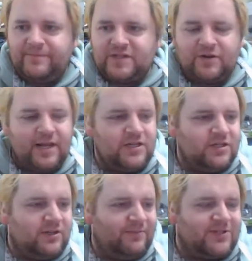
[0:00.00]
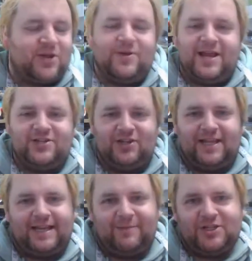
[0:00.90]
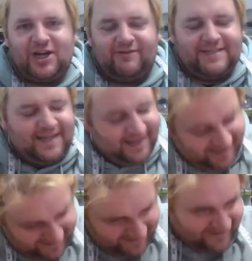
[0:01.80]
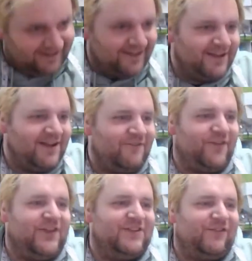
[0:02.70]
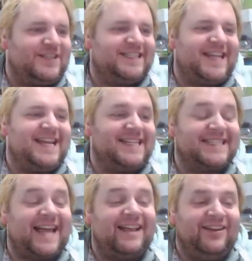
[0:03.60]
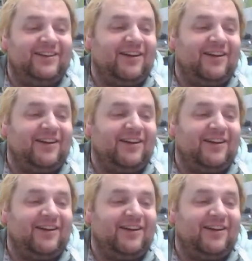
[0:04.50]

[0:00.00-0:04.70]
Donation, like I'm a charity for steak salad.